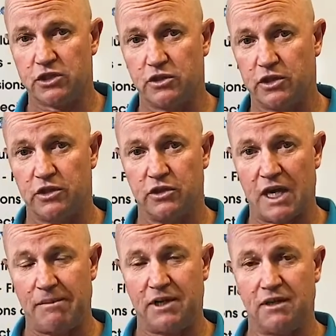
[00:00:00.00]
sure you're
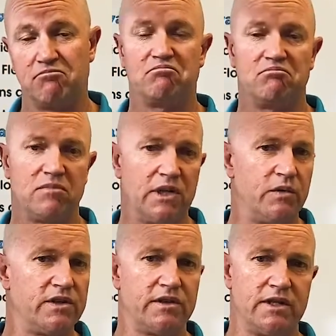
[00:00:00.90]
happy.
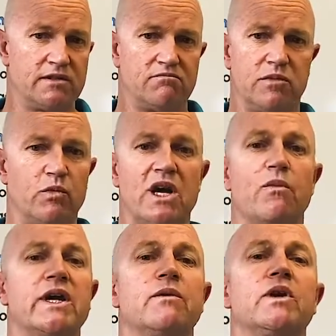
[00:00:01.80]

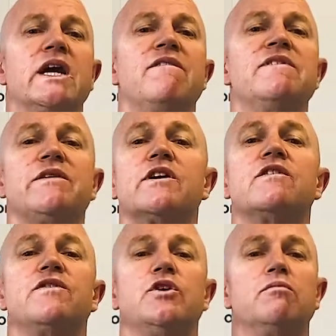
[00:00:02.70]
We have nothing
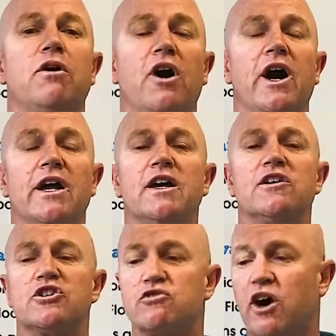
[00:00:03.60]
for you to buy
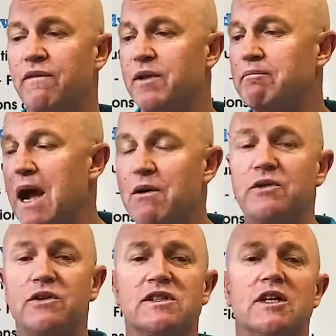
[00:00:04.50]
off the bat with
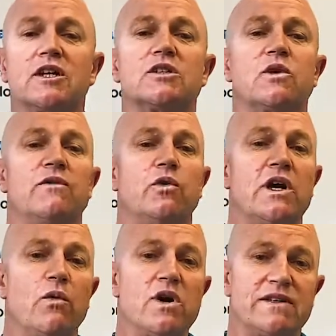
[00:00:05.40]
us, because we
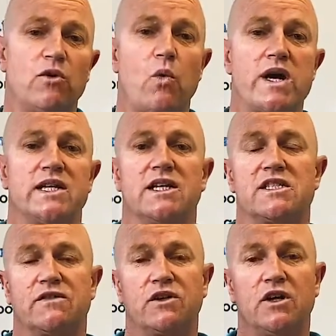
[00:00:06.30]
always have a waiting
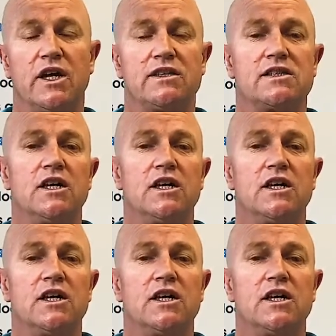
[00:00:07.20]
list of clients